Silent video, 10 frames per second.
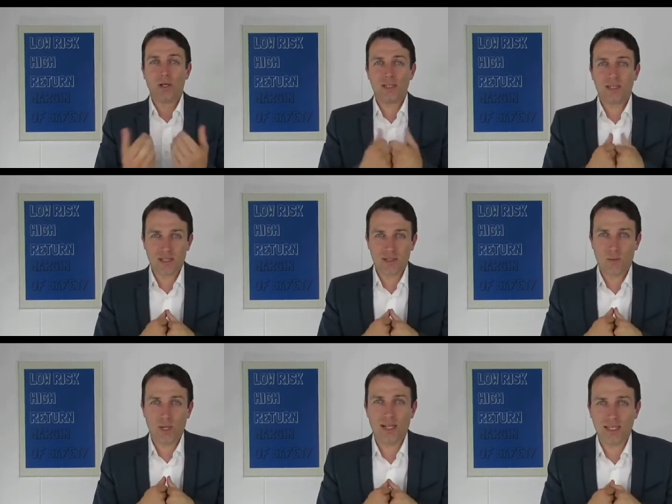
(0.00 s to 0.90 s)
What
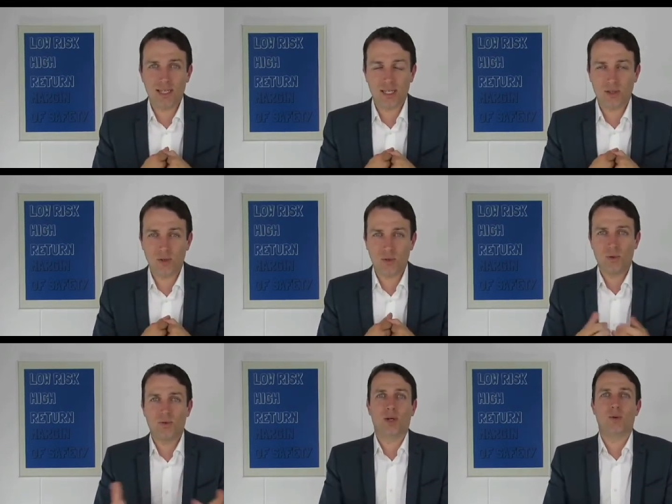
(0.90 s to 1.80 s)
will India do?
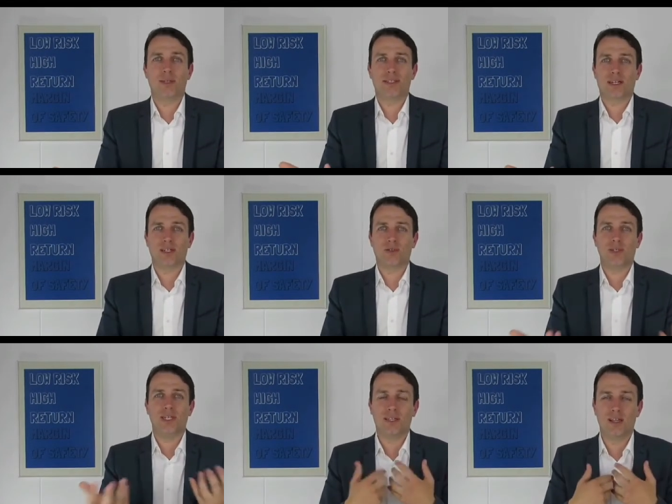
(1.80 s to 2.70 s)
They will start
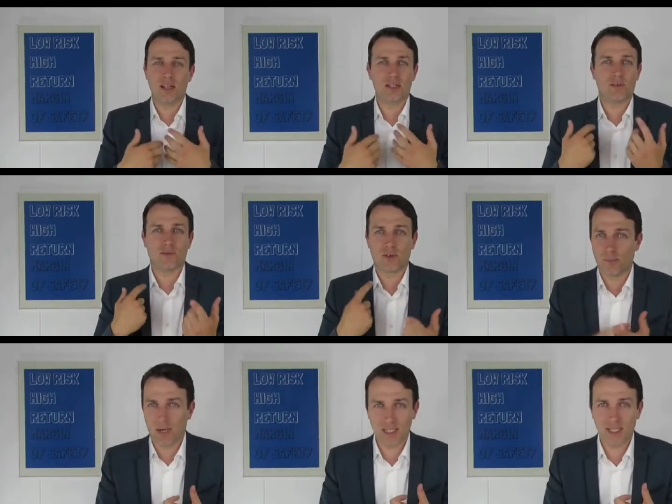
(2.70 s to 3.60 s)
to need a lot of
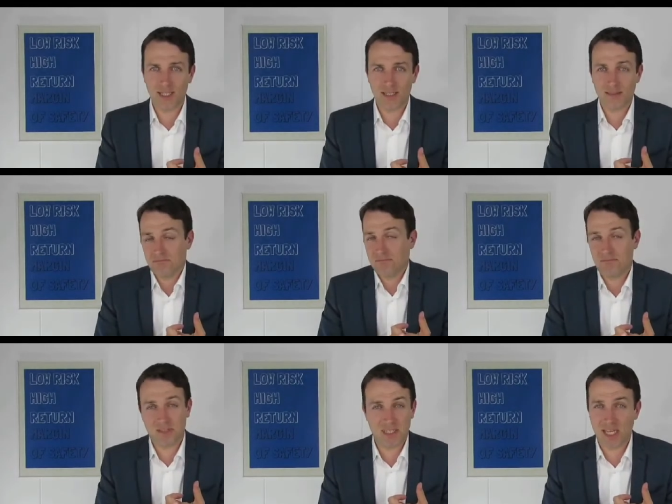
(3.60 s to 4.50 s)
commodities,
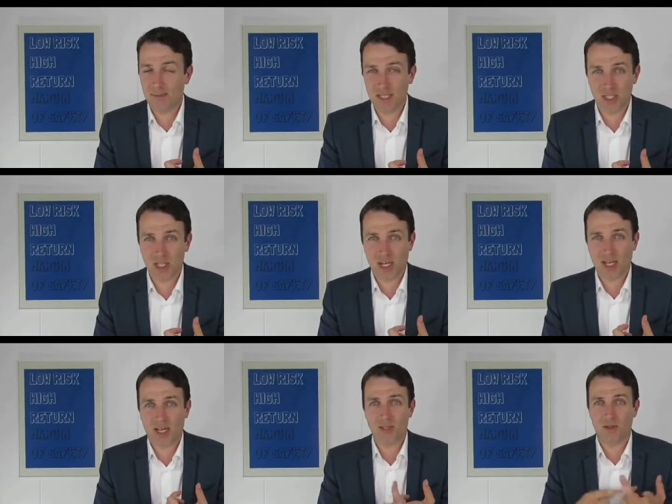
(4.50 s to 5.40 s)
the same as
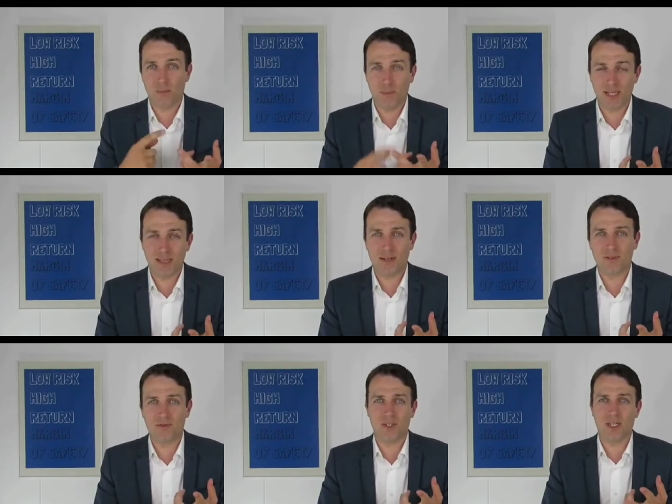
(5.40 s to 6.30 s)
China, to build
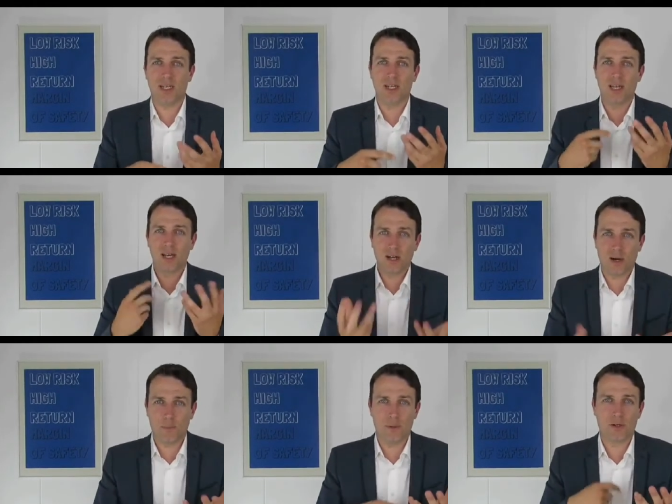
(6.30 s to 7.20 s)
everything,
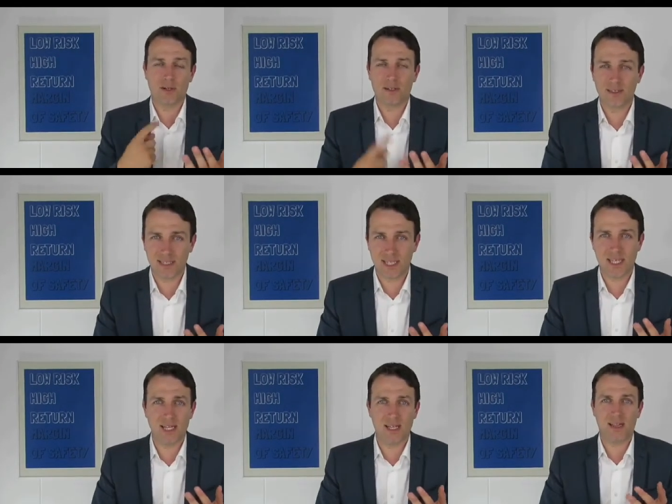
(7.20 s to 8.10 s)
copper,
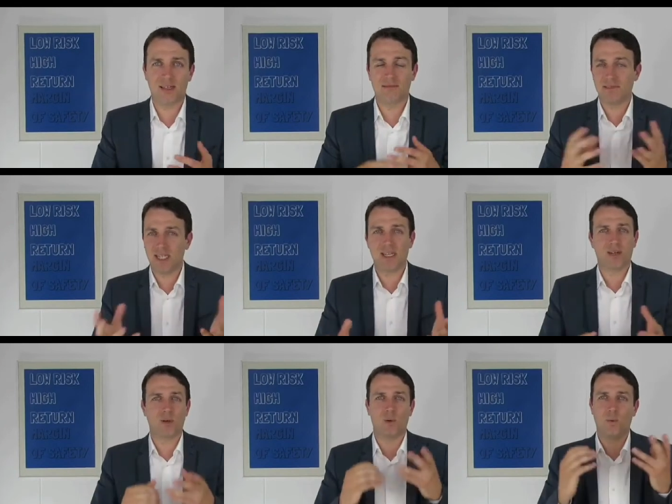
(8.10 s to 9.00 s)
steel,
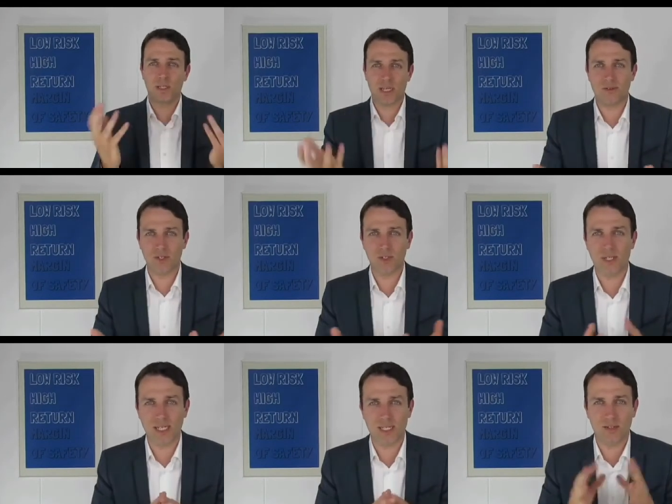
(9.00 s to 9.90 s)
zinc, whatever you
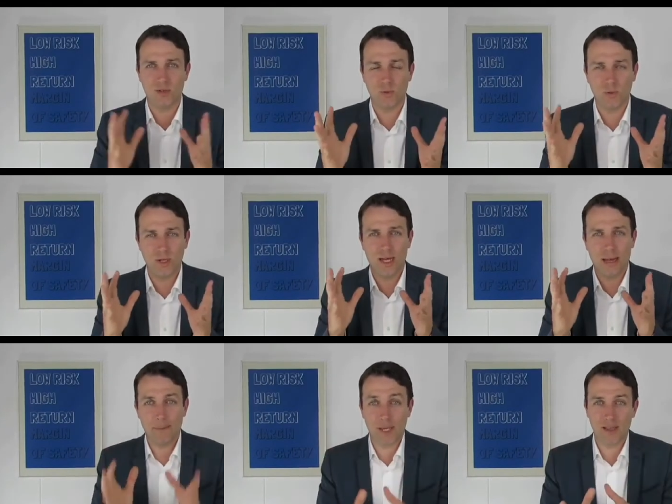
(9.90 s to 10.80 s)
need to
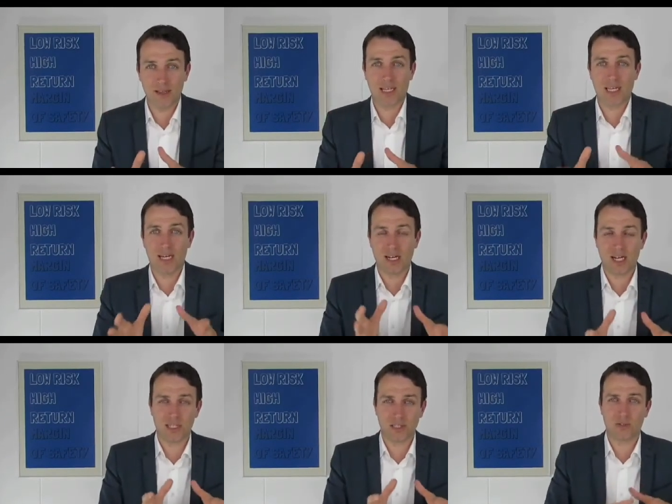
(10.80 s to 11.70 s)
build a
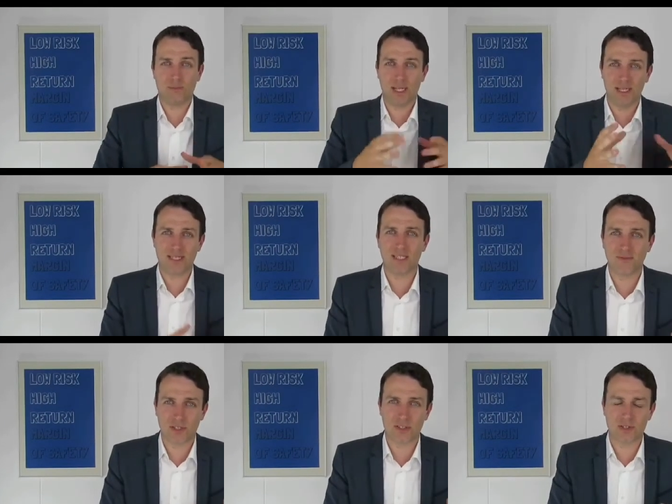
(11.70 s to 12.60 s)
country, build its
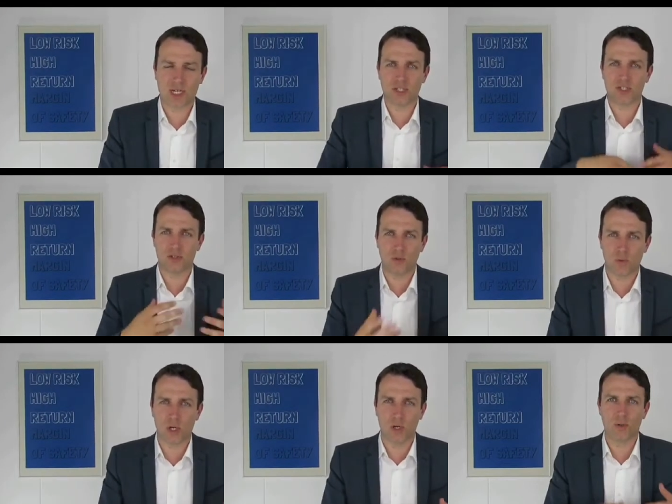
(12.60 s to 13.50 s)
infrastructure,
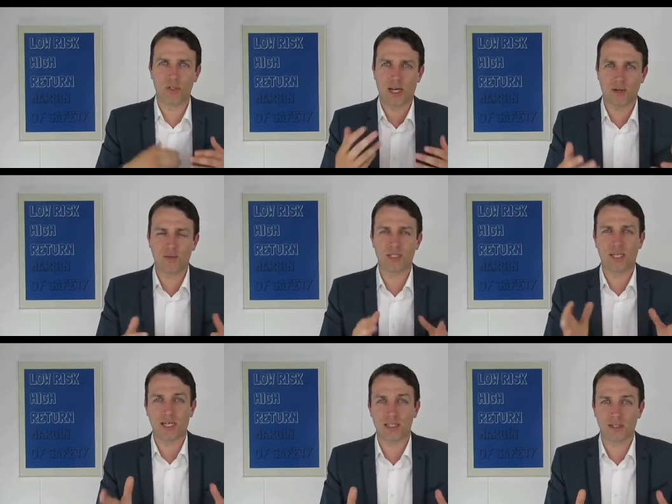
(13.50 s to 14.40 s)
roads,
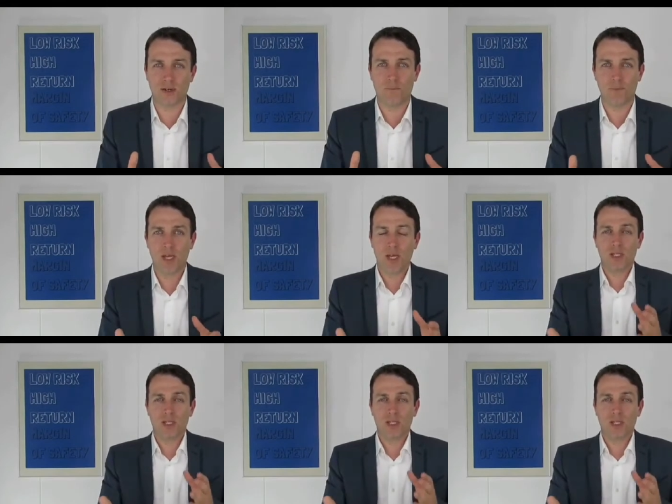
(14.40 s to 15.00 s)
housing, and so.